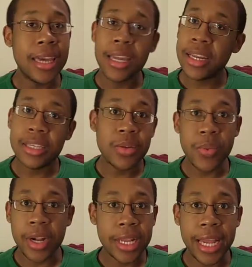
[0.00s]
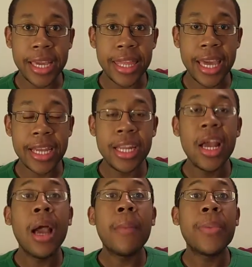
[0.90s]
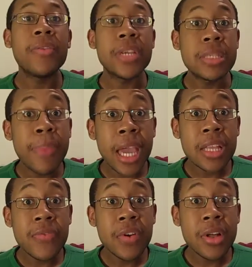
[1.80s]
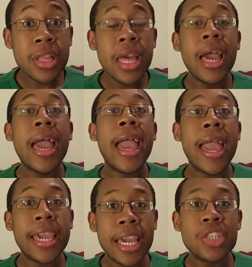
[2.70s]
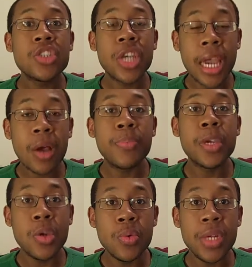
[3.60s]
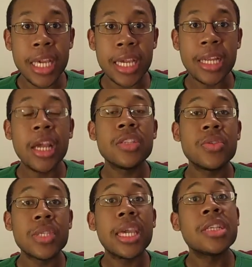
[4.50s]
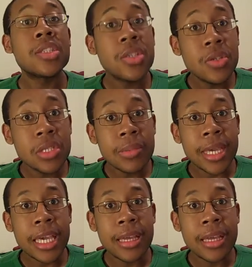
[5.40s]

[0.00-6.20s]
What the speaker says: It doesn't work like that. Be respectful and get your help you need. So say, excuse me.